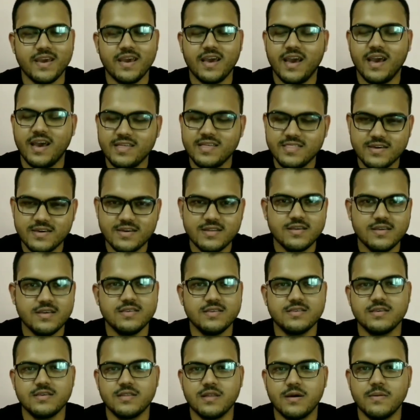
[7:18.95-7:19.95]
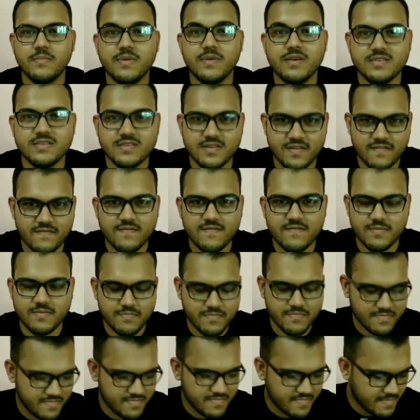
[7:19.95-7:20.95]
Heather is an amazing film.
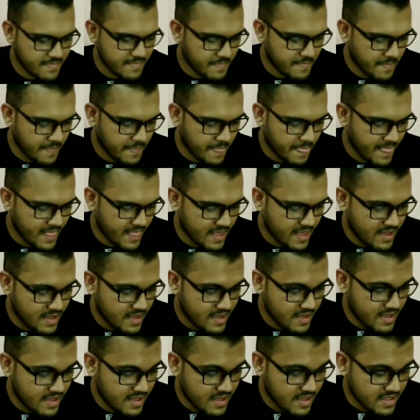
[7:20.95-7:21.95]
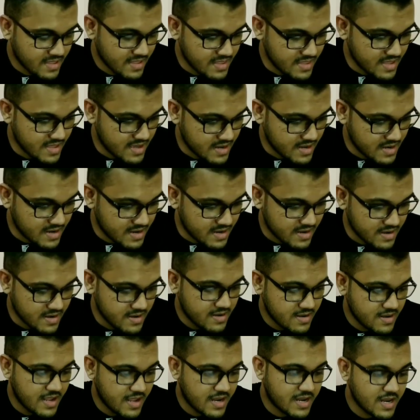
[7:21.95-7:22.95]
Then
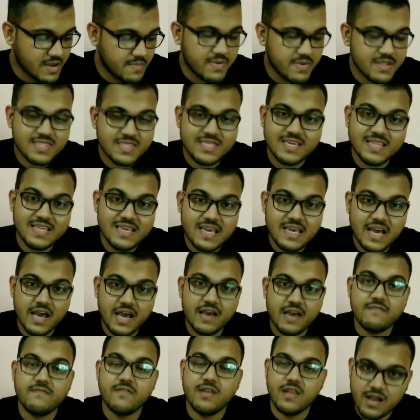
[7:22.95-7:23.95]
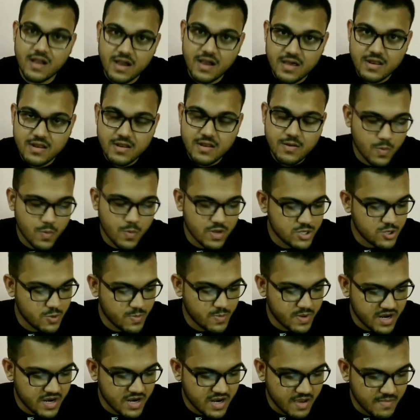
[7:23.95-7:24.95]
at number 3, I have Lagan, Once
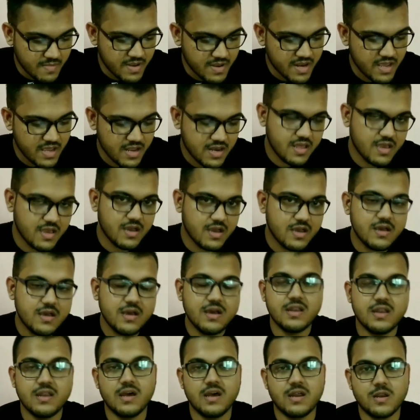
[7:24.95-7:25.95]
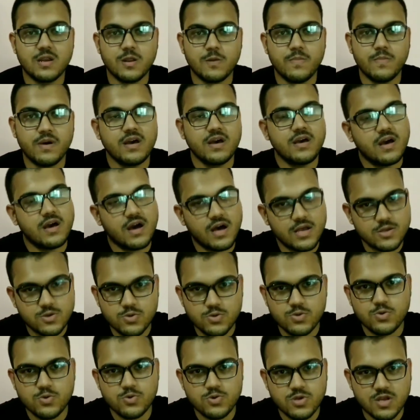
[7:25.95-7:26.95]
Upon a Time in India, directed by
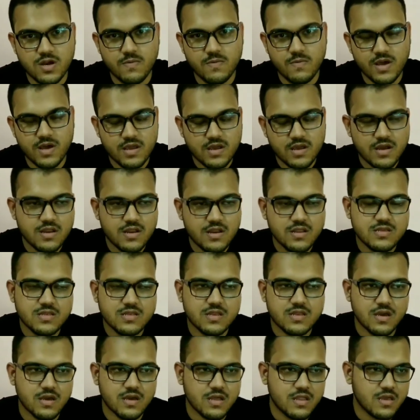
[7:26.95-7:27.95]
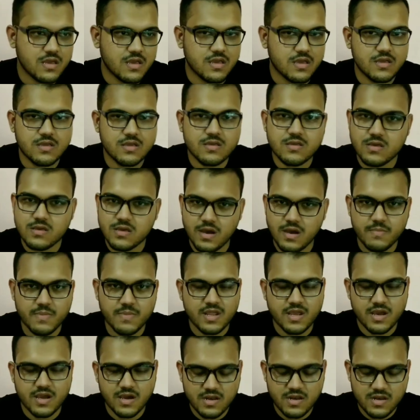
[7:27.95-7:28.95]
Ashutosh Gawariker, starring Amir
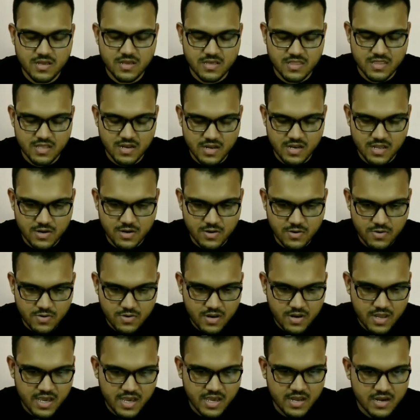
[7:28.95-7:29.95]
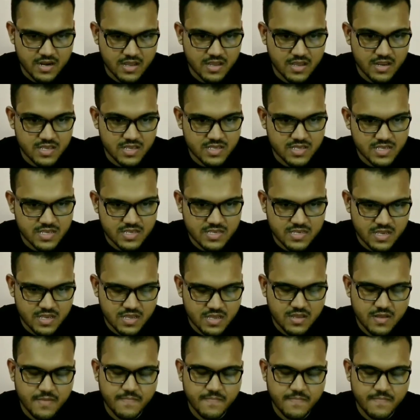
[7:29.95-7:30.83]
Khan in the lead role and Krisi Singh.